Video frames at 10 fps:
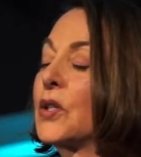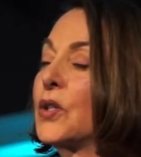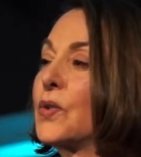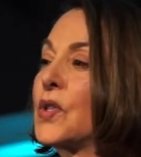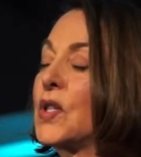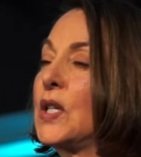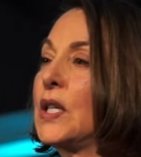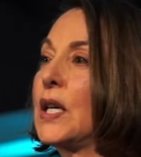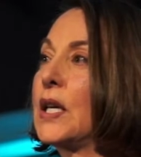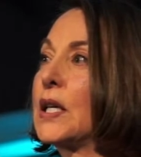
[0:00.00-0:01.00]
to
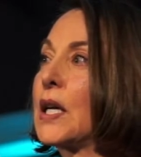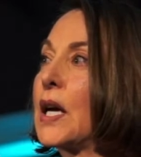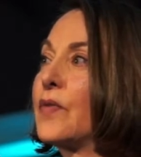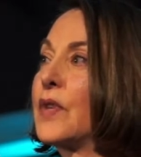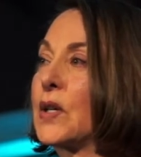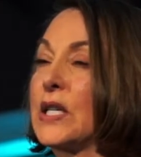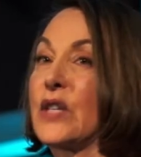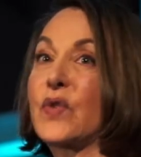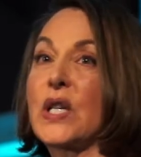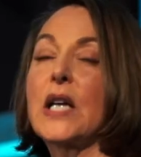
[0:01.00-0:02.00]
seeing a very
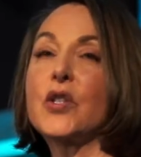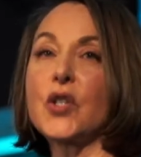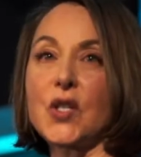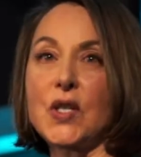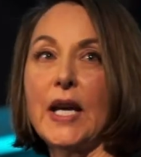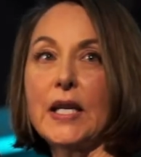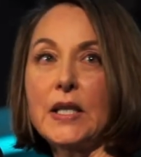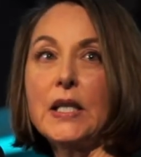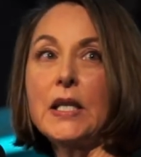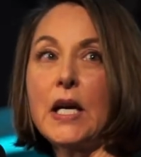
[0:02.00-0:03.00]
different
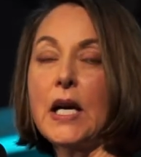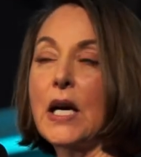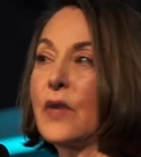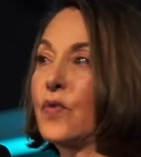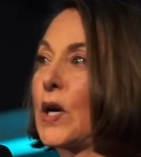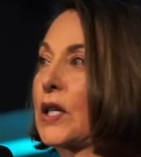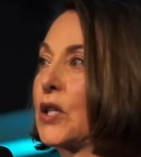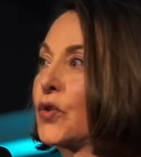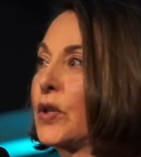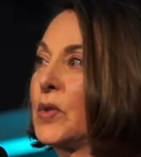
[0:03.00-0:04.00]
understanding of what
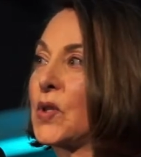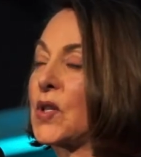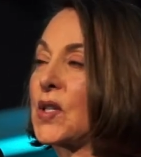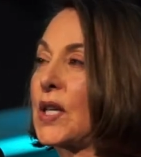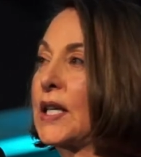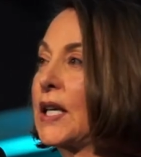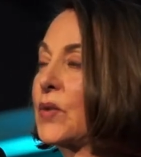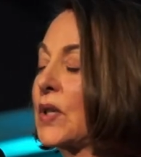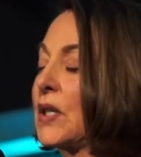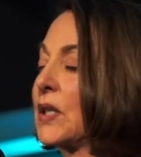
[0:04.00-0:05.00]
contributes to
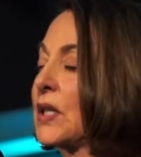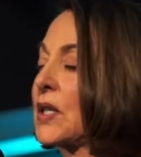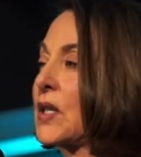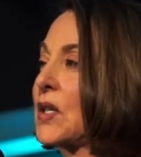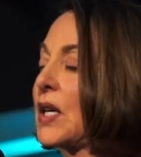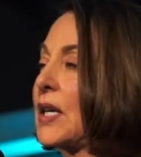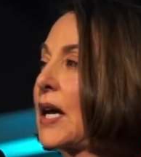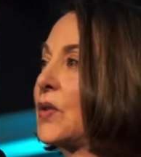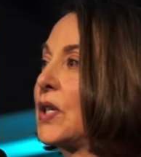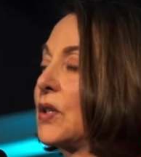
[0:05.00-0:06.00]
psychiatric illnesses and
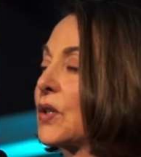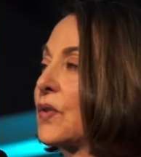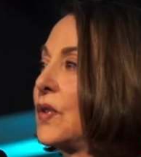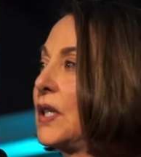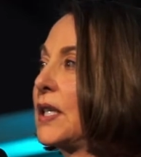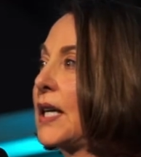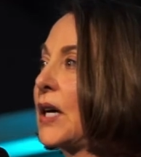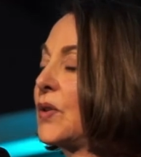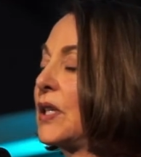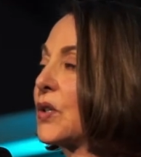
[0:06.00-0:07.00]
how to
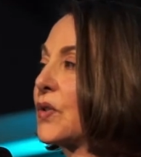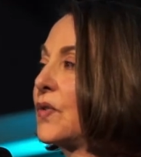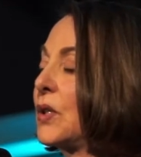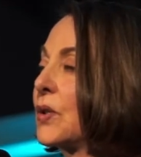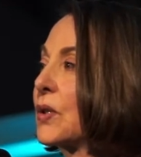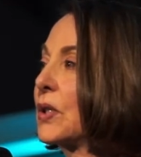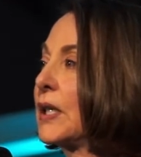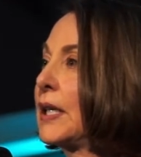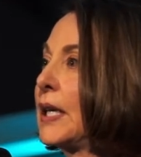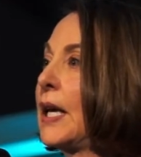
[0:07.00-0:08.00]
intervene
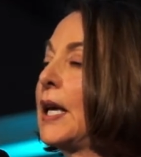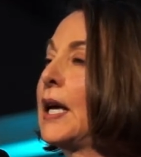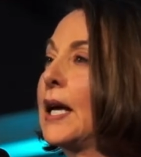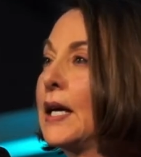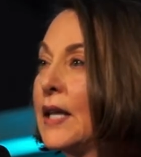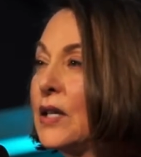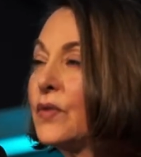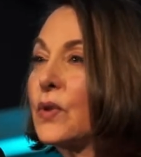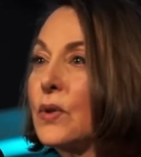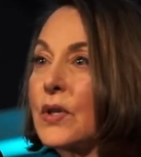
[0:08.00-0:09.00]
early. And then,
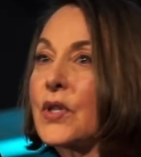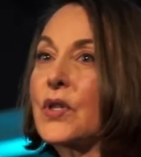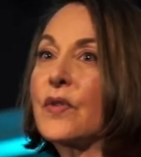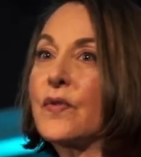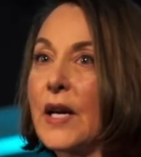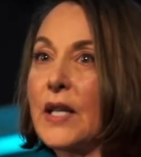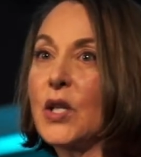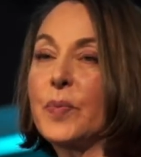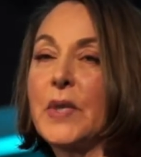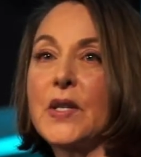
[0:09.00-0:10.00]
of course, the
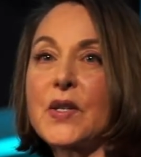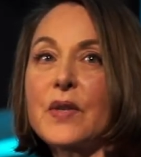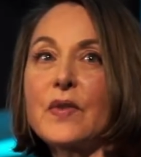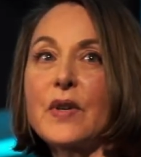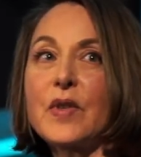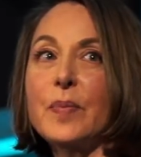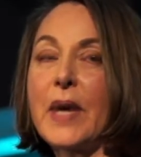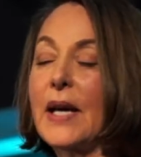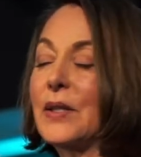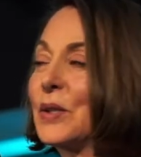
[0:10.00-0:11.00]
final piece of the
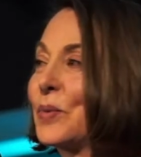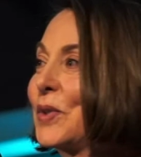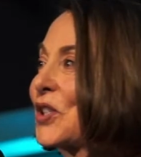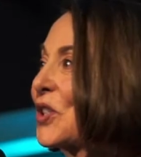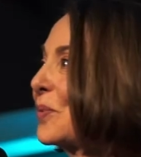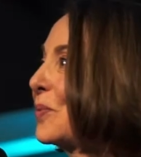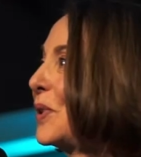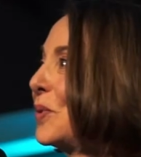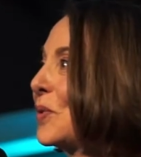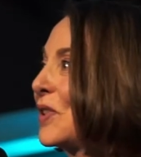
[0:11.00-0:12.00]
battle, which
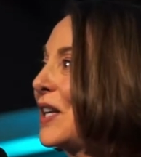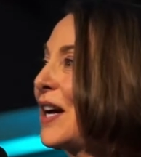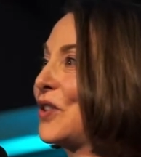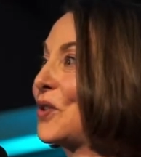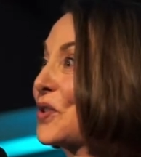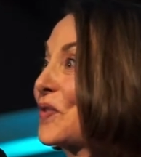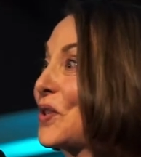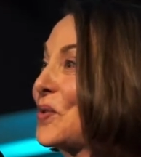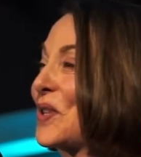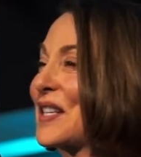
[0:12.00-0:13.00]
we will rely, those of
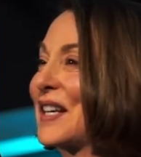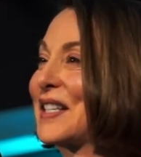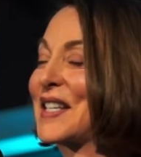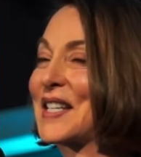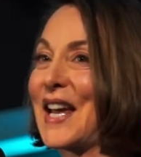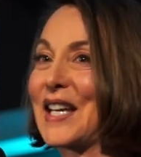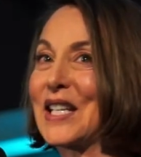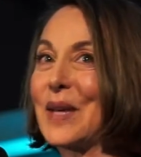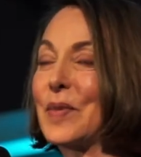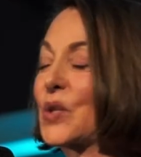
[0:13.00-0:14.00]
us who are scientists and
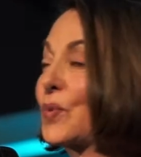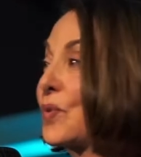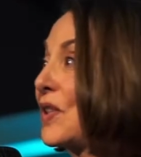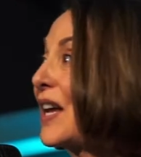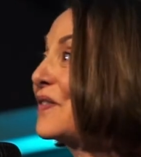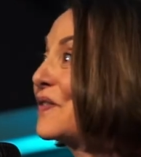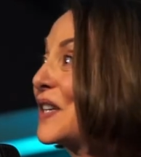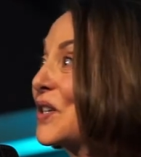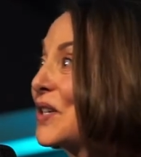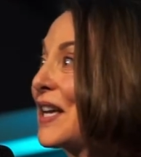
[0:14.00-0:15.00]
academics will rely
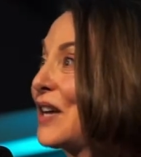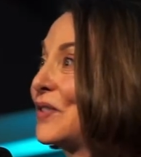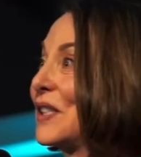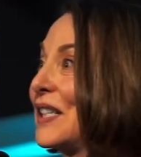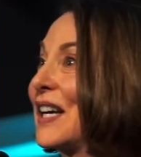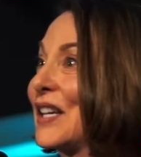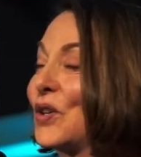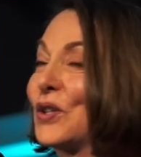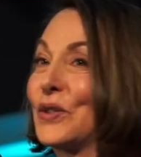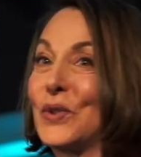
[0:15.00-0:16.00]
very heavily on
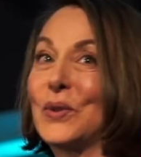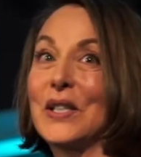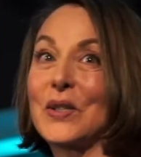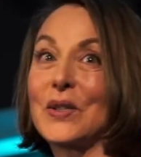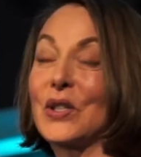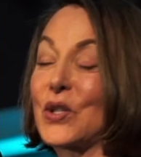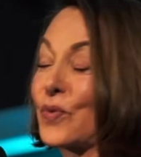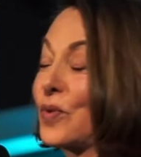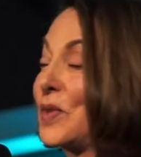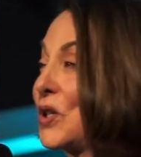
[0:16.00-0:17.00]
all of you here in this
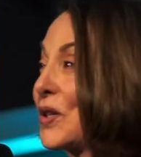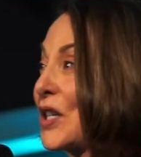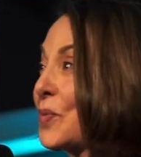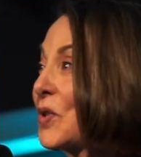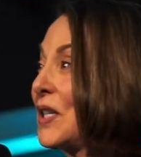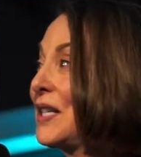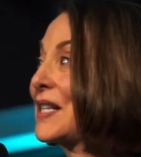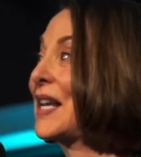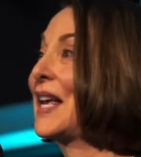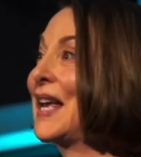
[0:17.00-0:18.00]
room and your
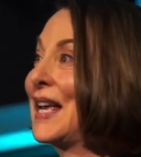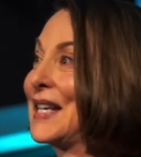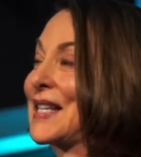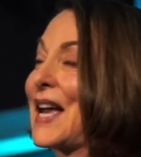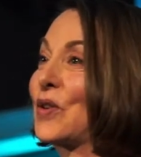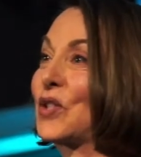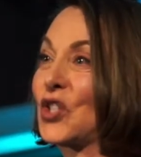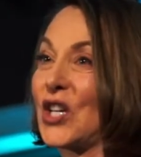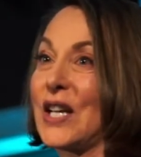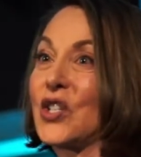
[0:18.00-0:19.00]
expertise, is how to
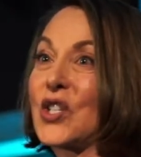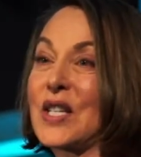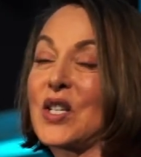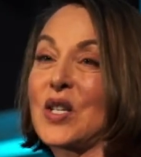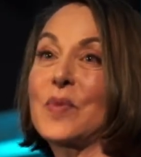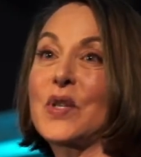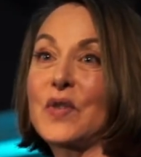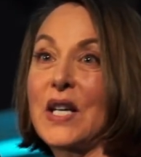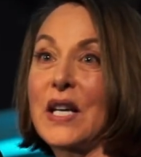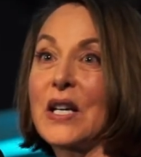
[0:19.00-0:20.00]
change systems
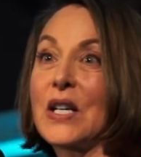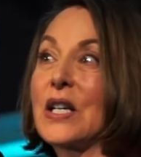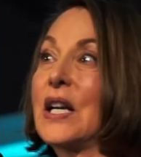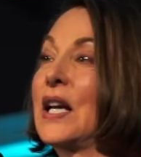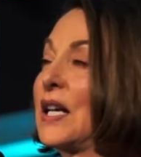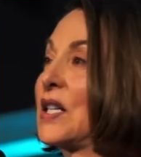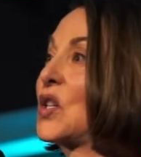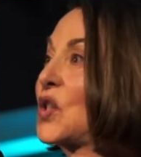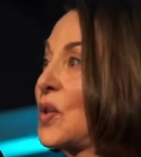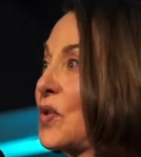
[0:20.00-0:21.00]
of care and
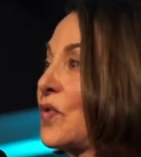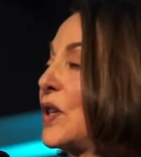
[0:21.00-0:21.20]
systems of